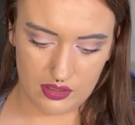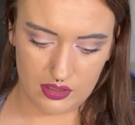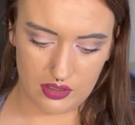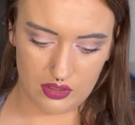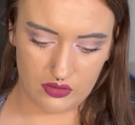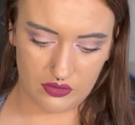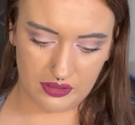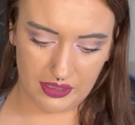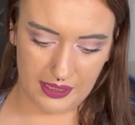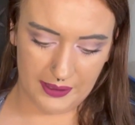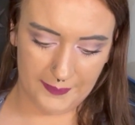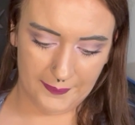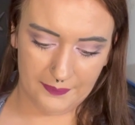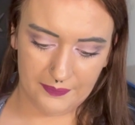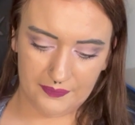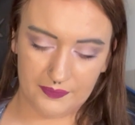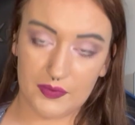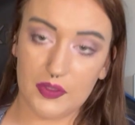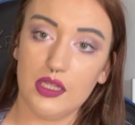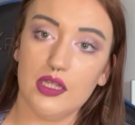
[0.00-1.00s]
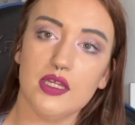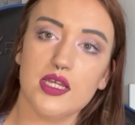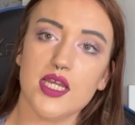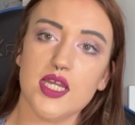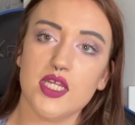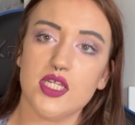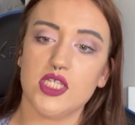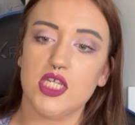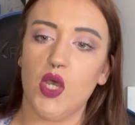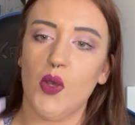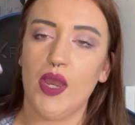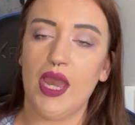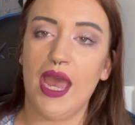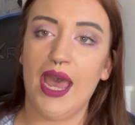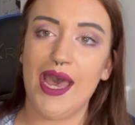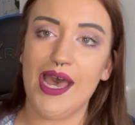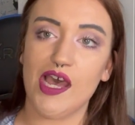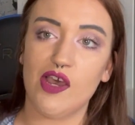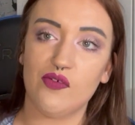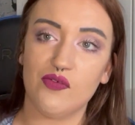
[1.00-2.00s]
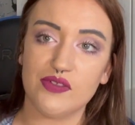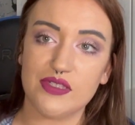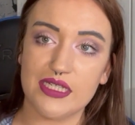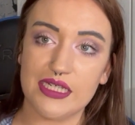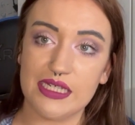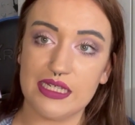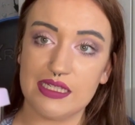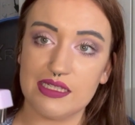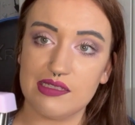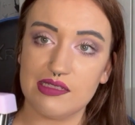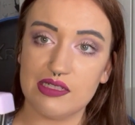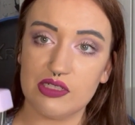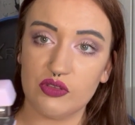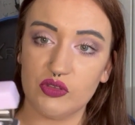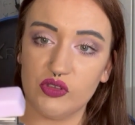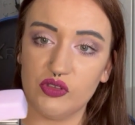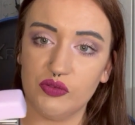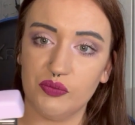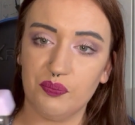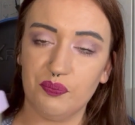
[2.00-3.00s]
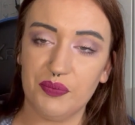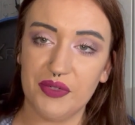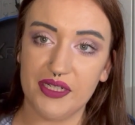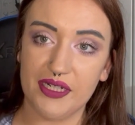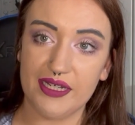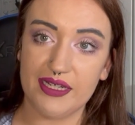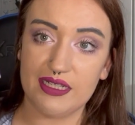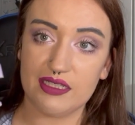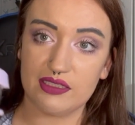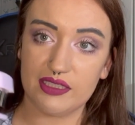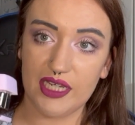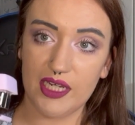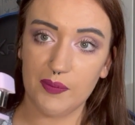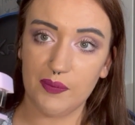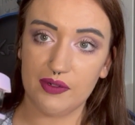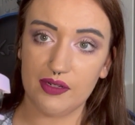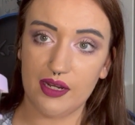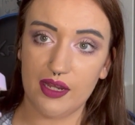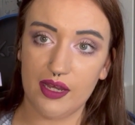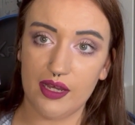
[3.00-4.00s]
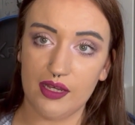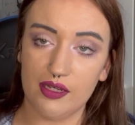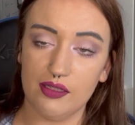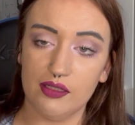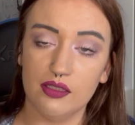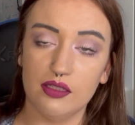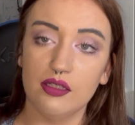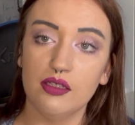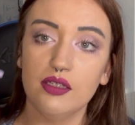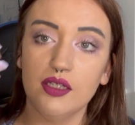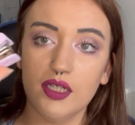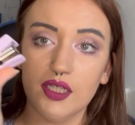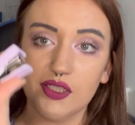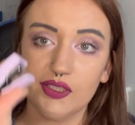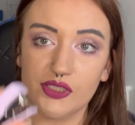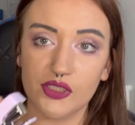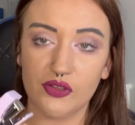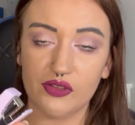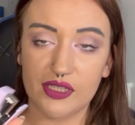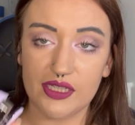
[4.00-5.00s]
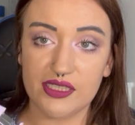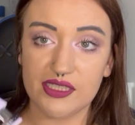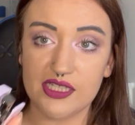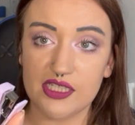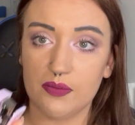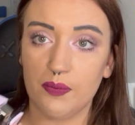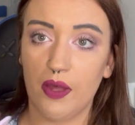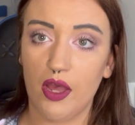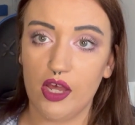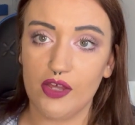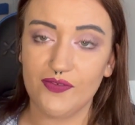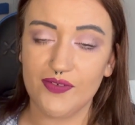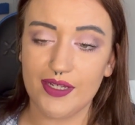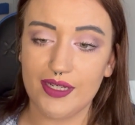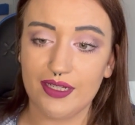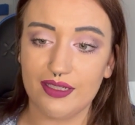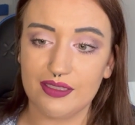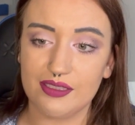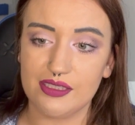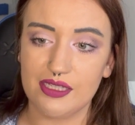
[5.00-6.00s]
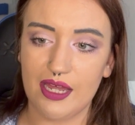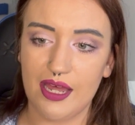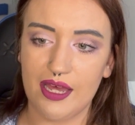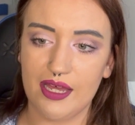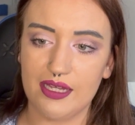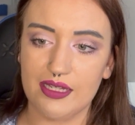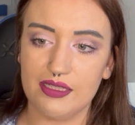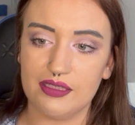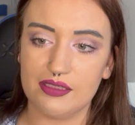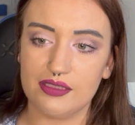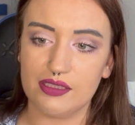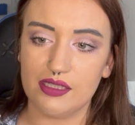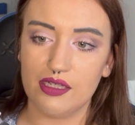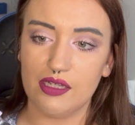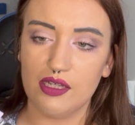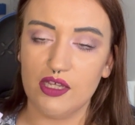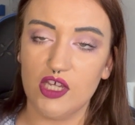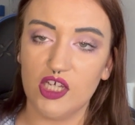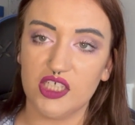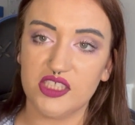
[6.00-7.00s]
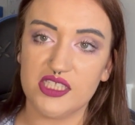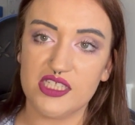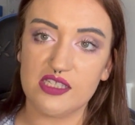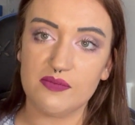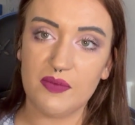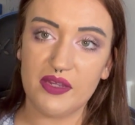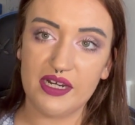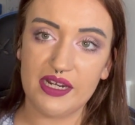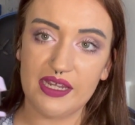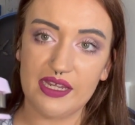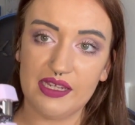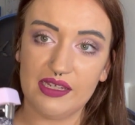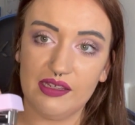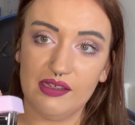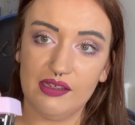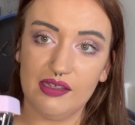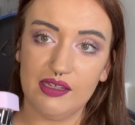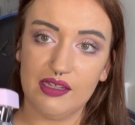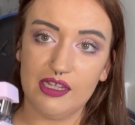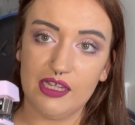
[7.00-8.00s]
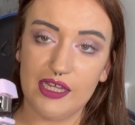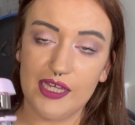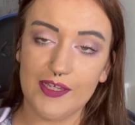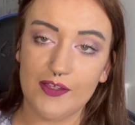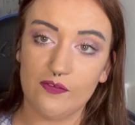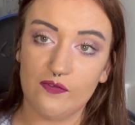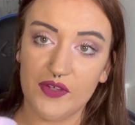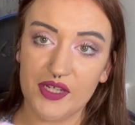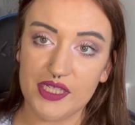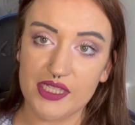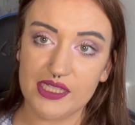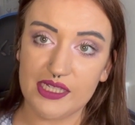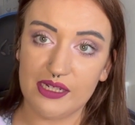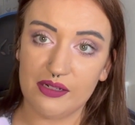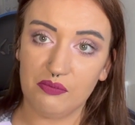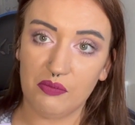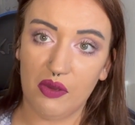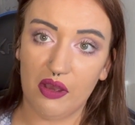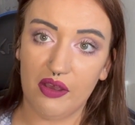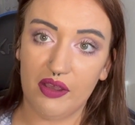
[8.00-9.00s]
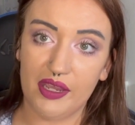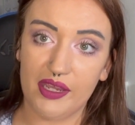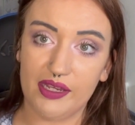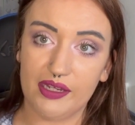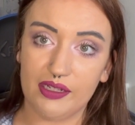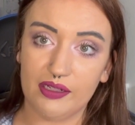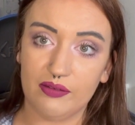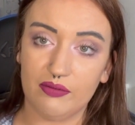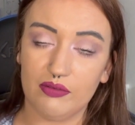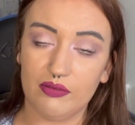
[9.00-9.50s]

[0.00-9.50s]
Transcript: Okay, so I have this little mini stapler. So this is perfect as, because it's mini, it fits in my